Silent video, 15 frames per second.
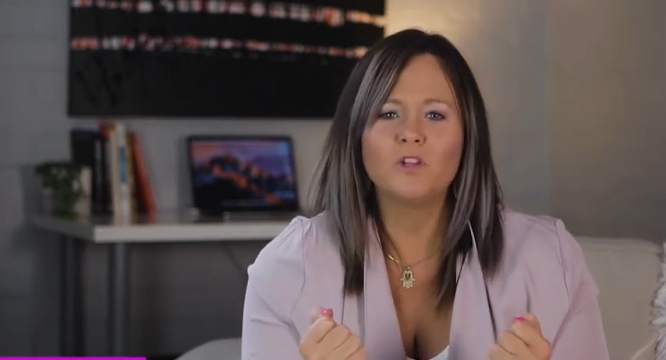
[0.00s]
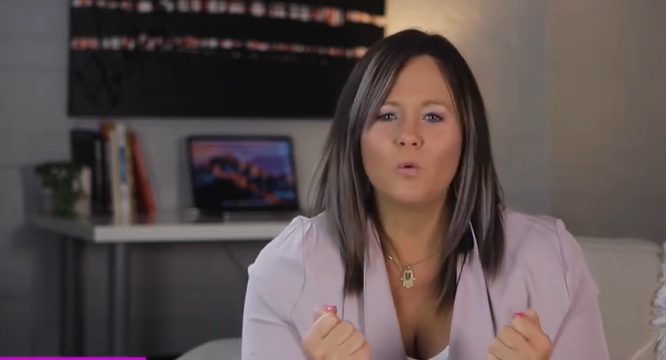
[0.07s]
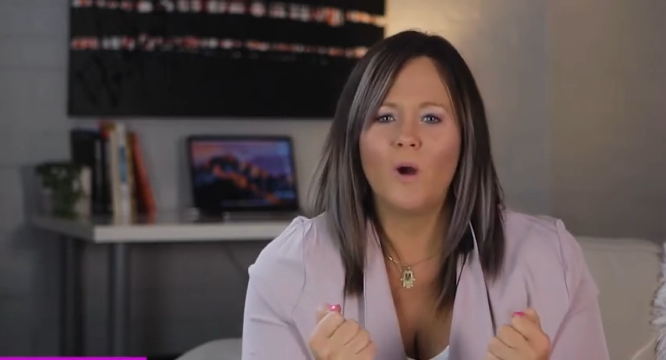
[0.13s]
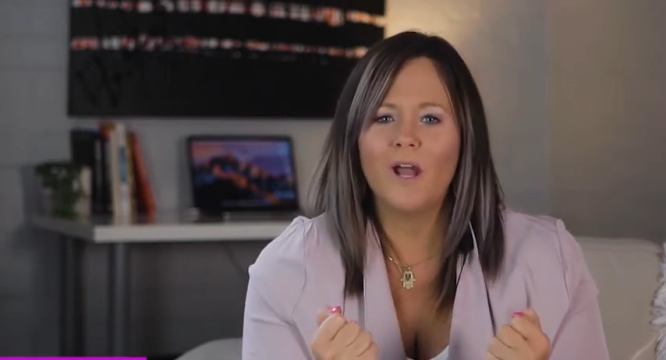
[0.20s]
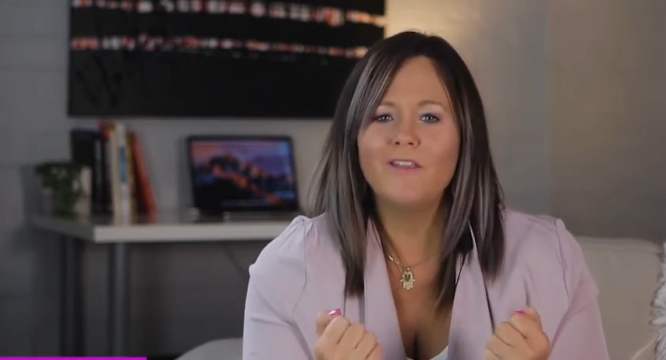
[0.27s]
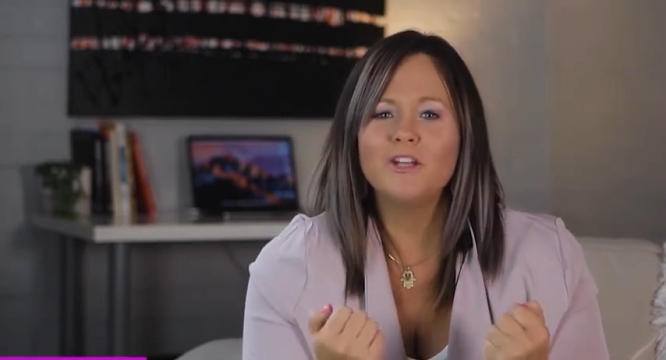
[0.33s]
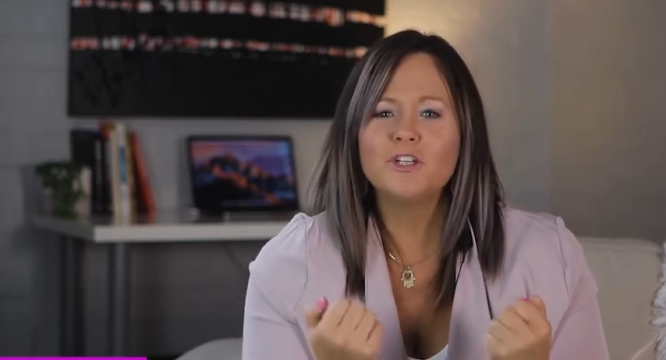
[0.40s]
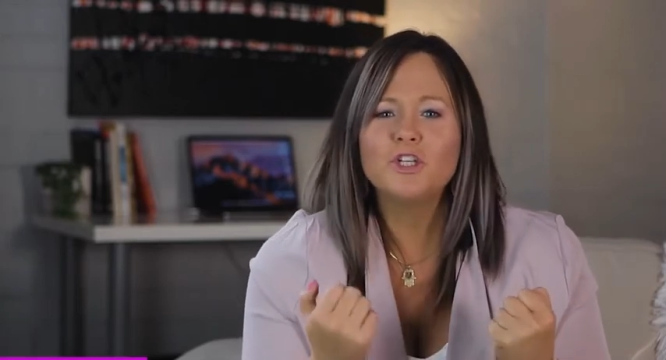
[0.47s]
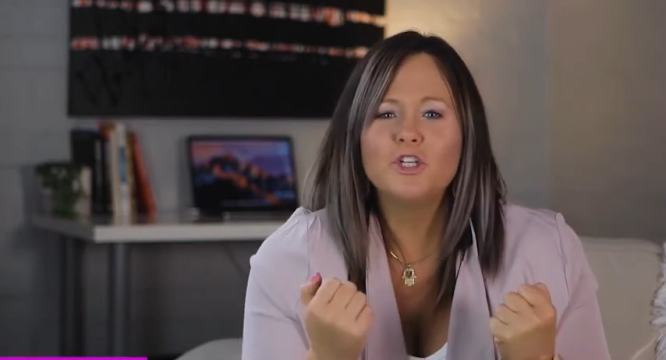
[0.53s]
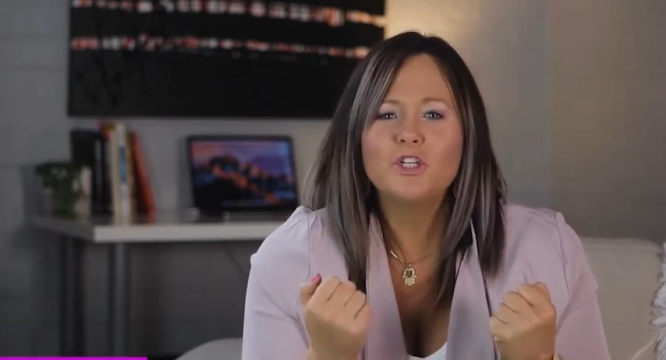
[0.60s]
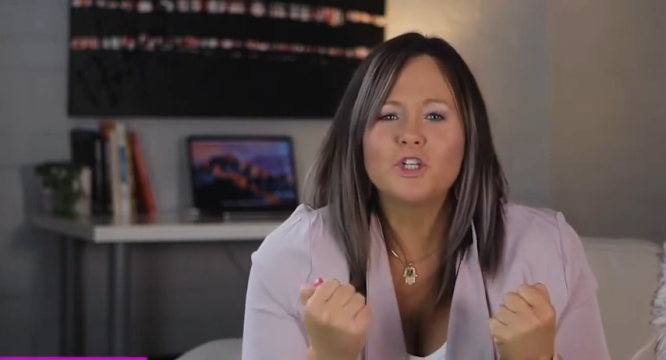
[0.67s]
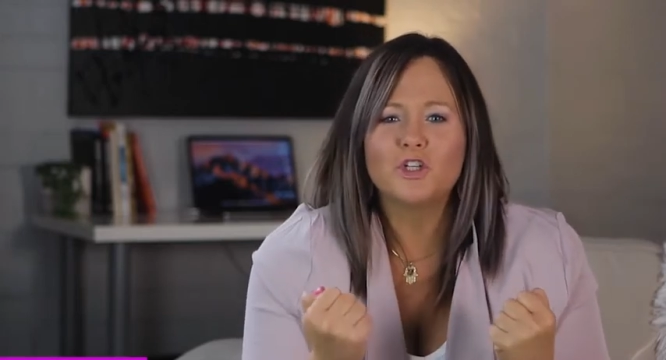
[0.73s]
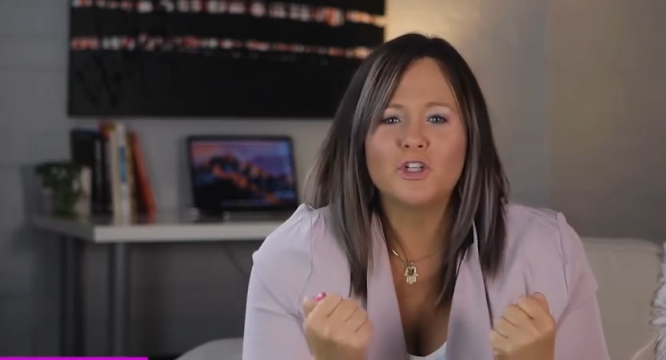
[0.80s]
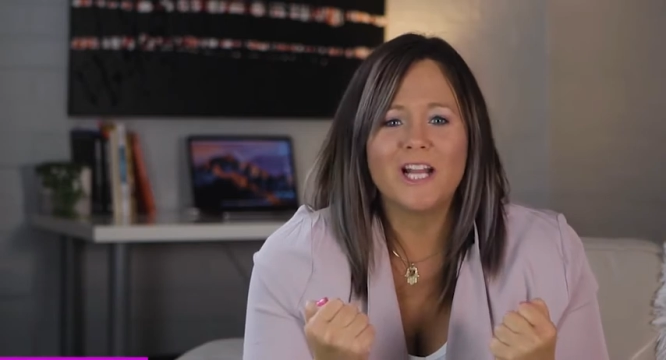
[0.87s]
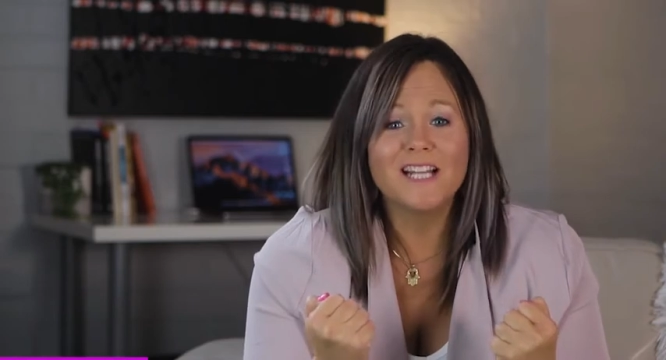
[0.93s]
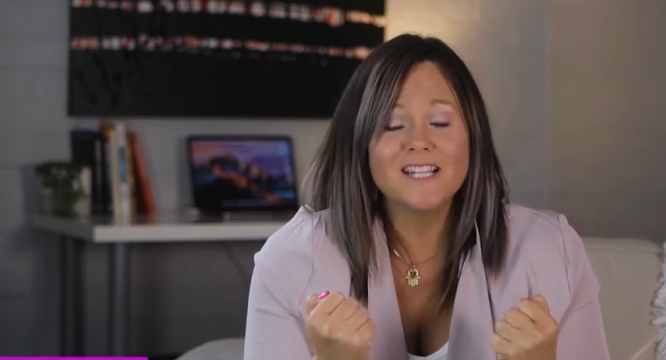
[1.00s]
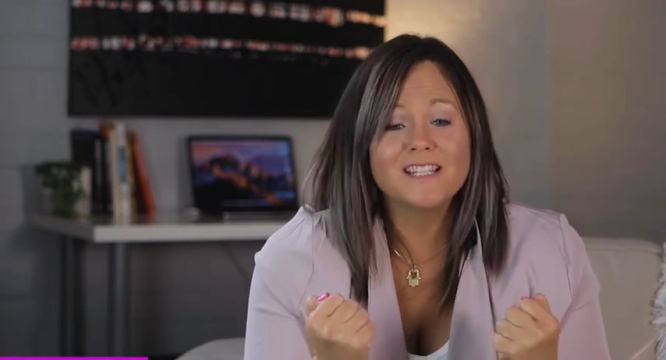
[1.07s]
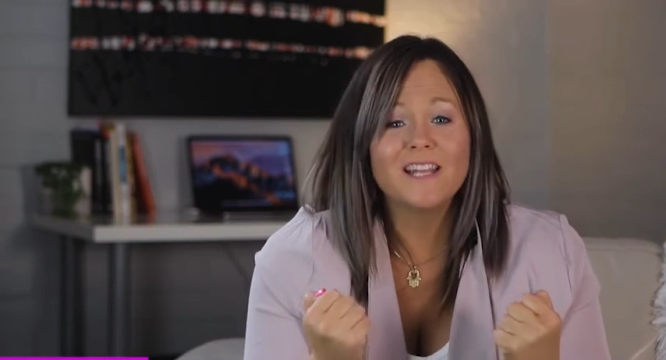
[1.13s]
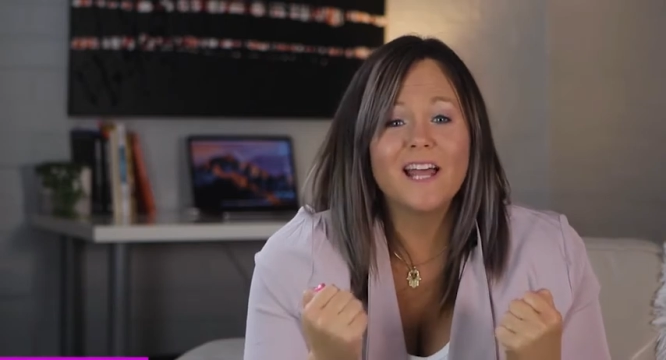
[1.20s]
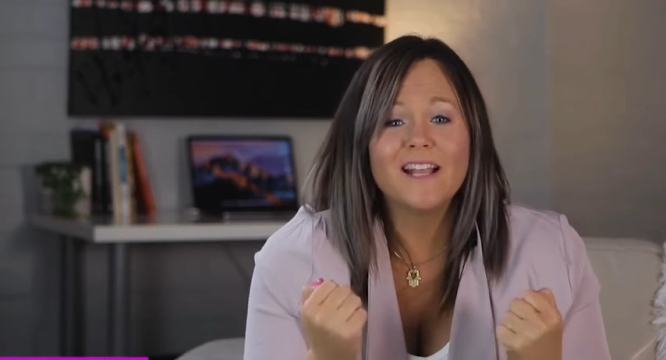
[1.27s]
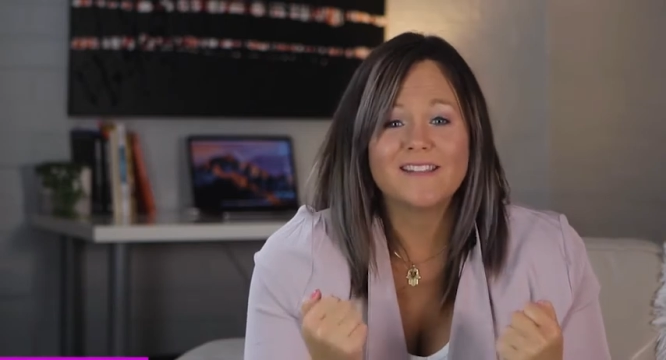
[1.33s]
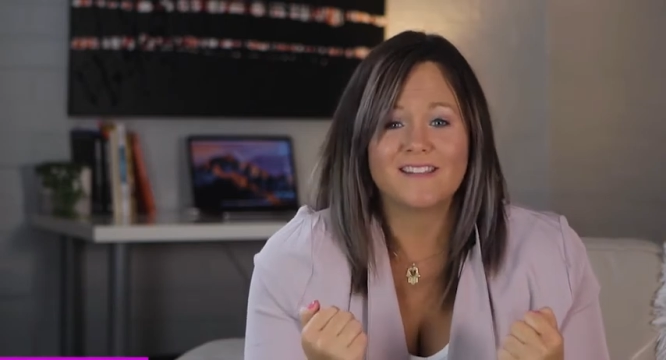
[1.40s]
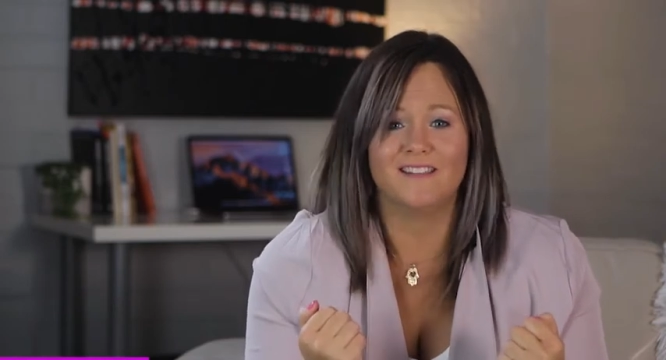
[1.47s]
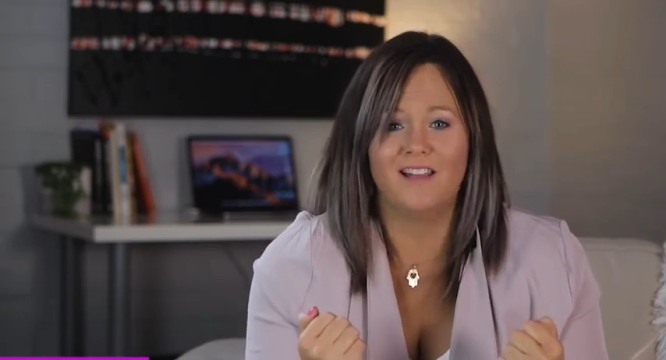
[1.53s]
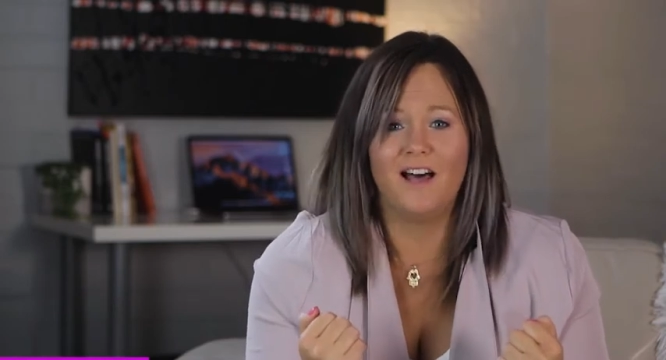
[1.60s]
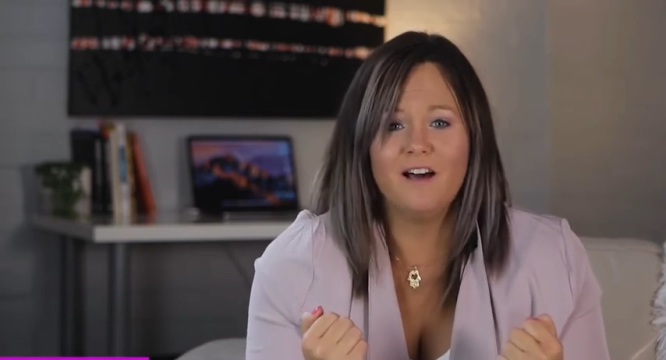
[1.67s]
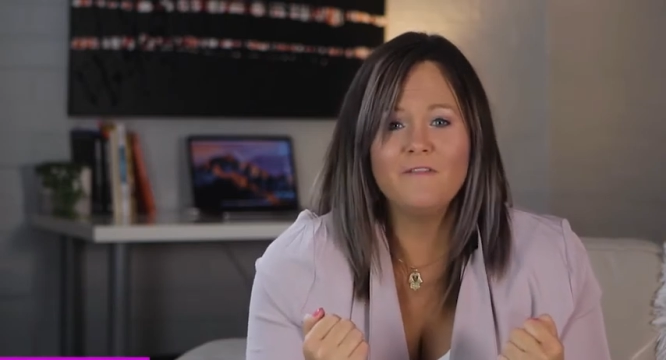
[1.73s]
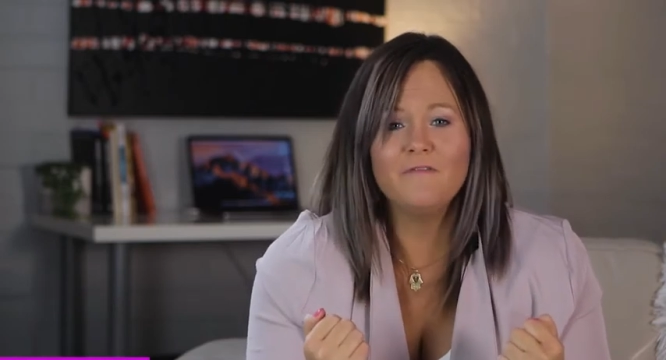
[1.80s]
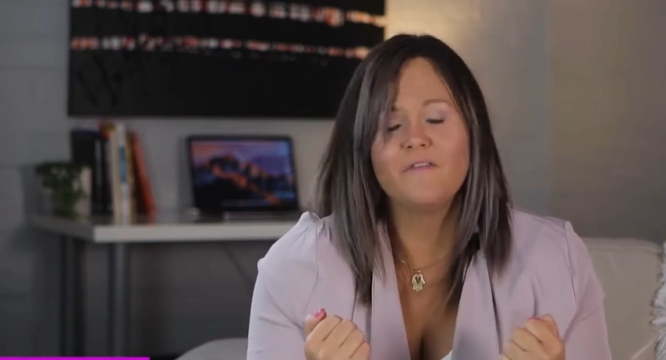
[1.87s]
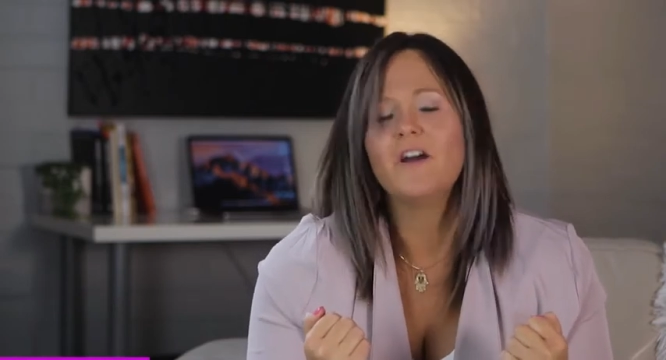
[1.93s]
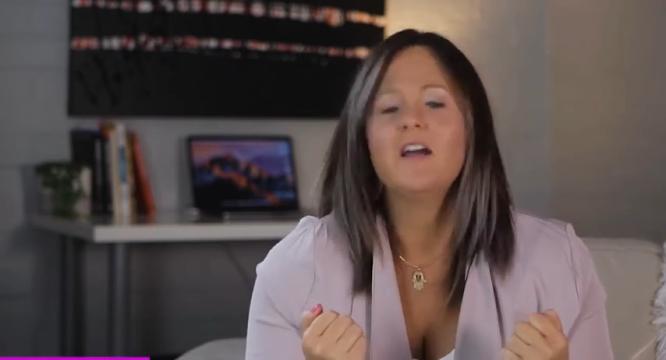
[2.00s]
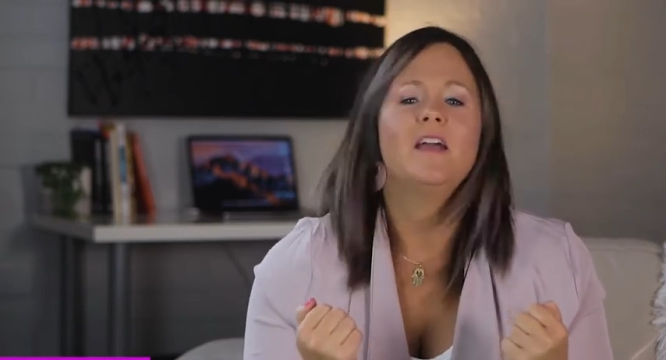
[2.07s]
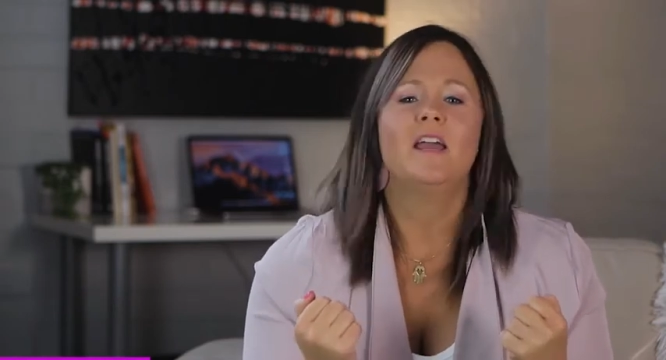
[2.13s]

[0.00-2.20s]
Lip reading: the way that she translates love,